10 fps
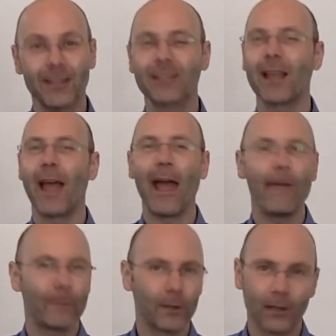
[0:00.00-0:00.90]
It's
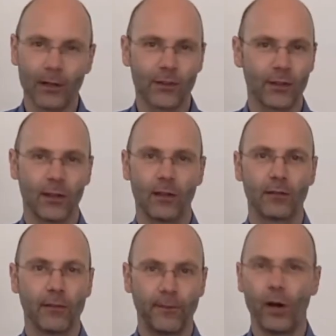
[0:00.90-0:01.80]
effortless
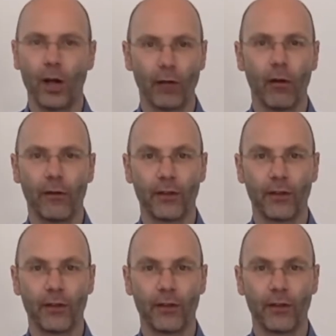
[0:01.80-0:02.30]
to fire off